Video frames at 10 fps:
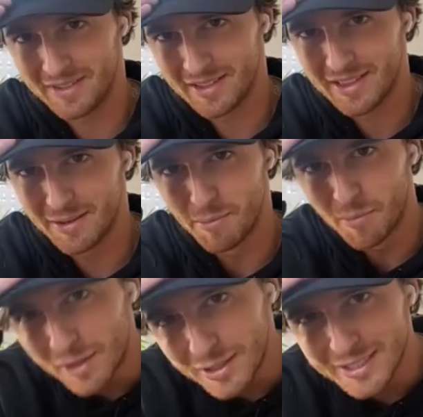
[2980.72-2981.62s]

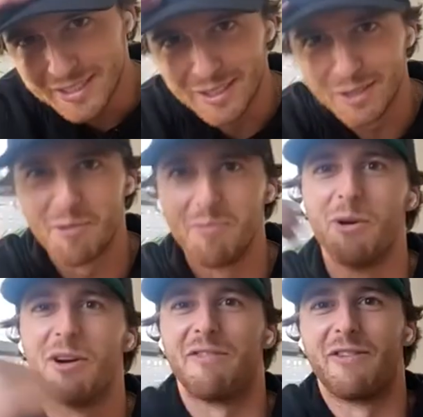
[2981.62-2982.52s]
merch is a little bit
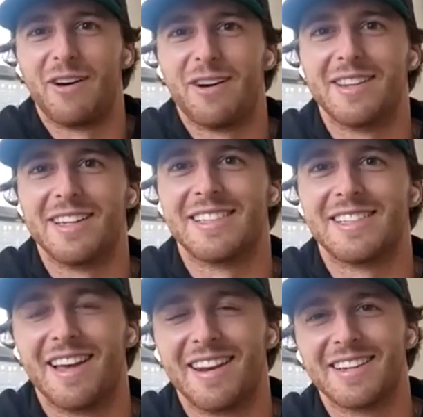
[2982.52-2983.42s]
more for the
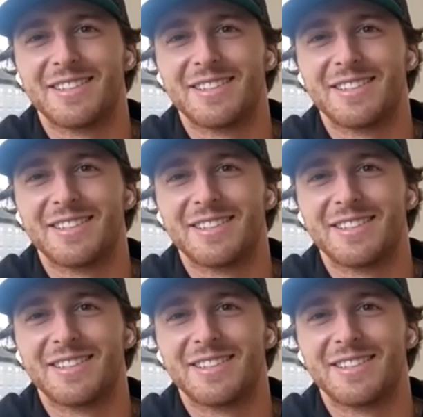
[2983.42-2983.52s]
aesthetic.